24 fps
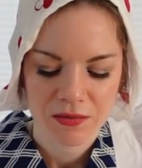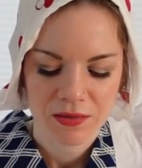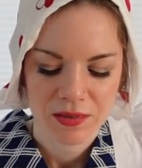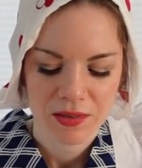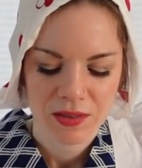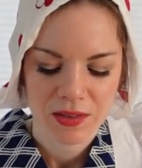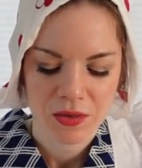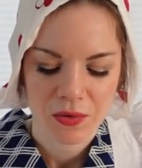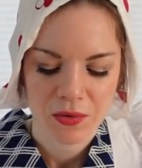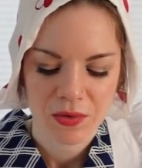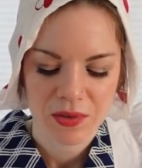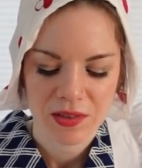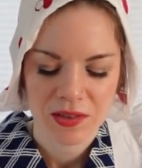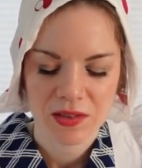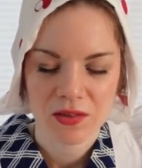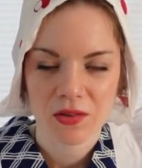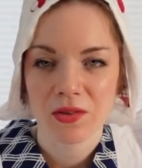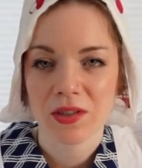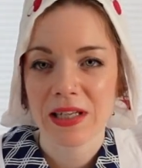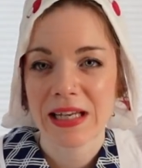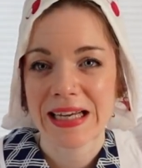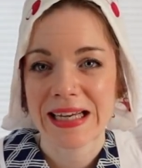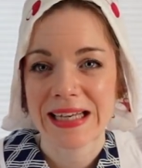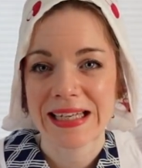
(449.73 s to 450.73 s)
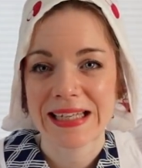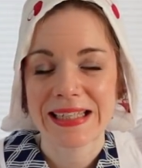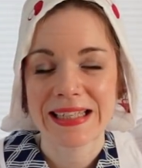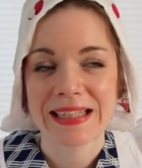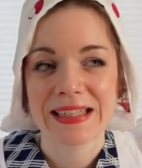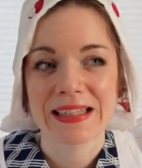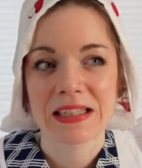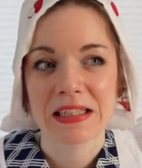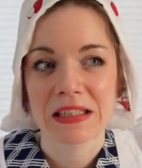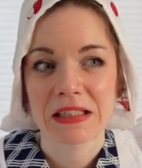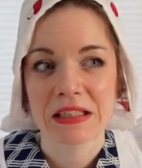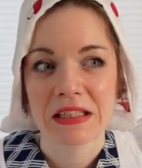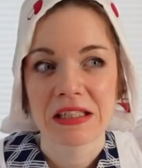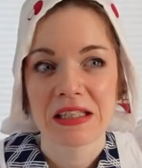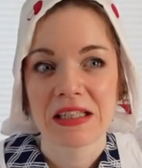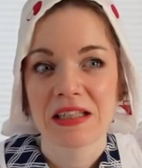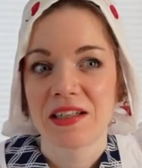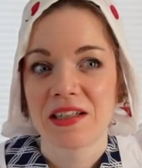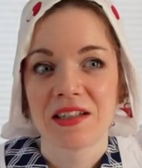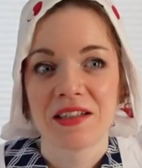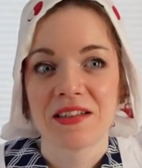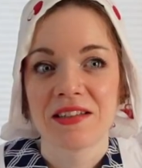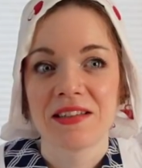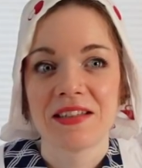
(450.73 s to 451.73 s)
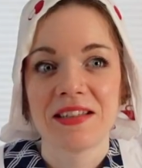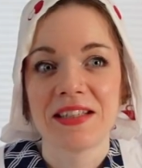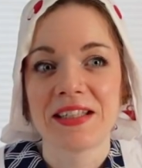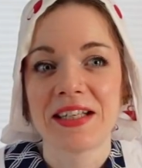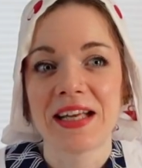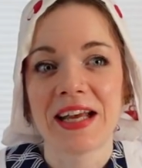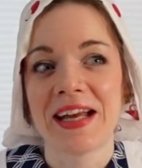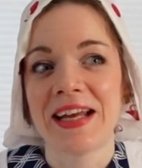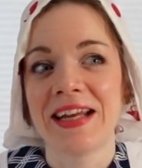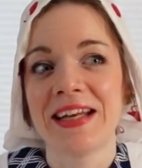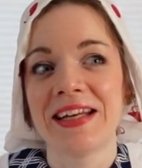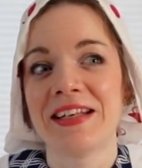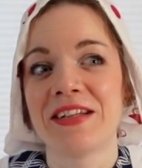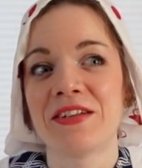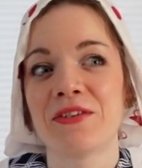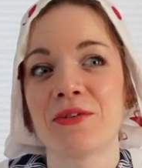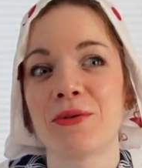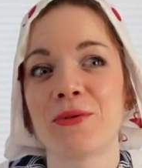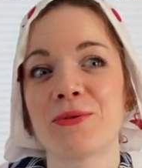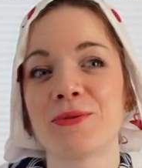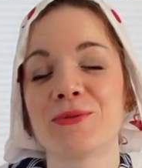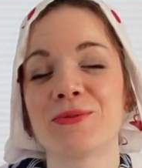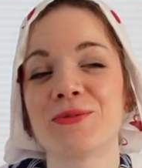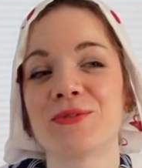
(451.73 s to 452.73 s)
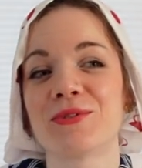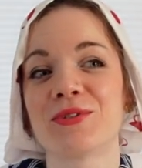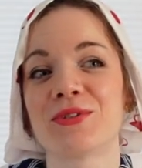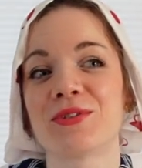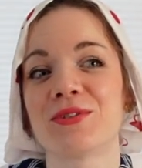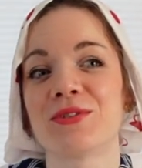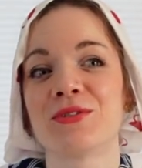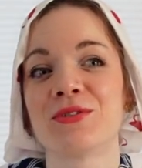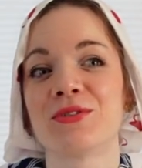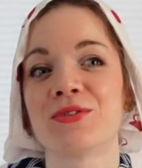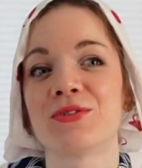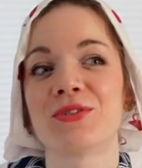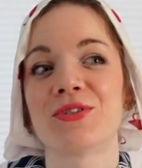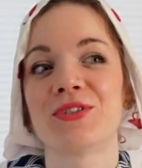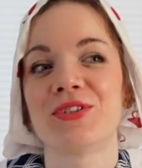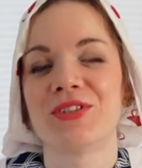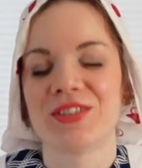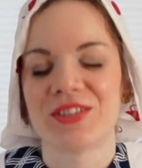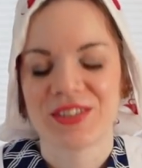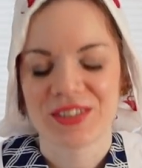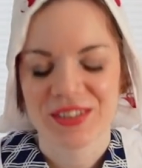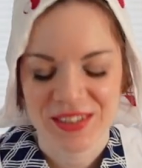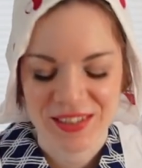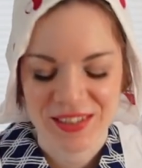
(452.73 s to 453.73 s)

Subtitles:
So it's not like decayed old dirt.